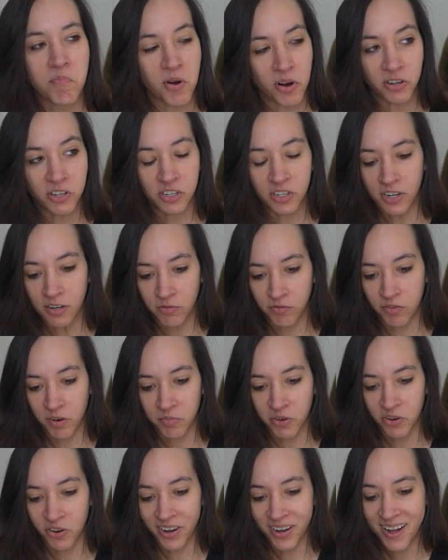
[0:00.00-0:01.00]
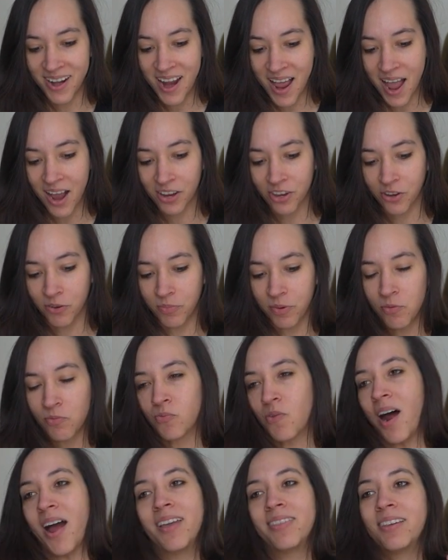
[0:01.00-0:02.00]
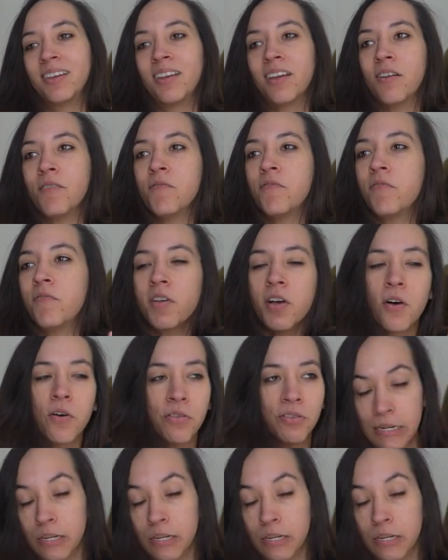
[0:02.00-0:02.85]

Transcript: bursting from your neck. You'll be writhing in filth,